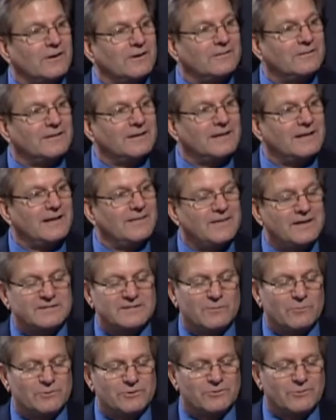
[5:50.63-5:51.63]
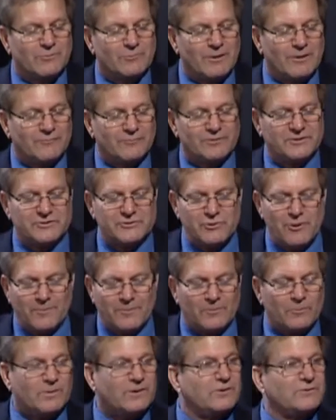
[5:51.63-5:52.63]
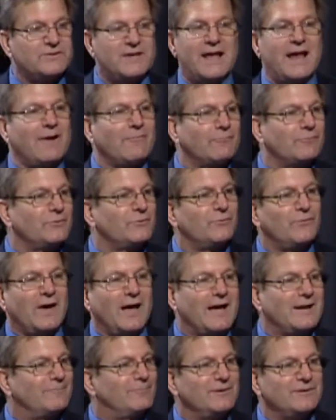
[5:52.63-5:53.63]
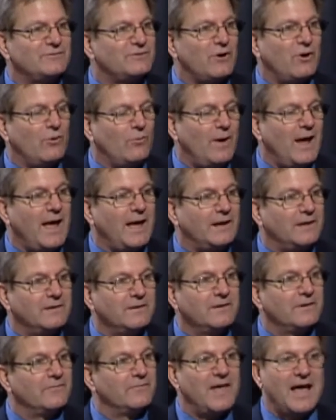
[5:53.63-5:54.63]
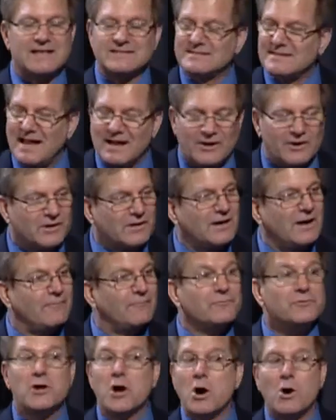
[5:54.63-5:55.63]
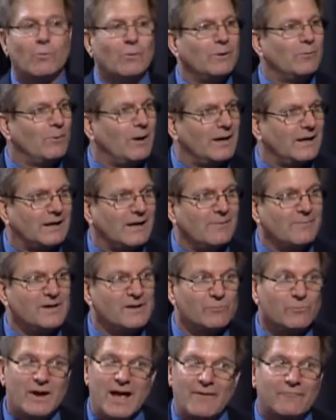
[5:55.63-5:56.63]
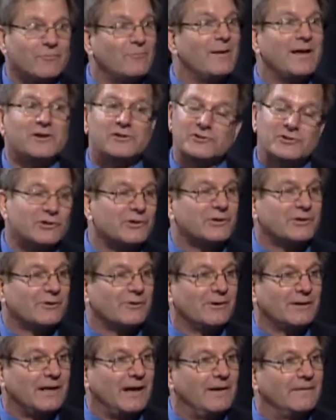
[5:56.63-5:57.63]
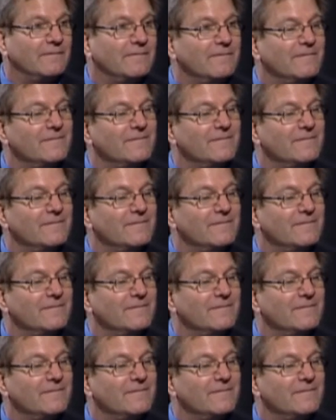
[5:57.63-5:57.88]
the door and they say, "We're doing welfare." You open the window, say, "Everyone's fine. Please go away." That's not good enough. No, we want to come in. We have to make sure you're okay.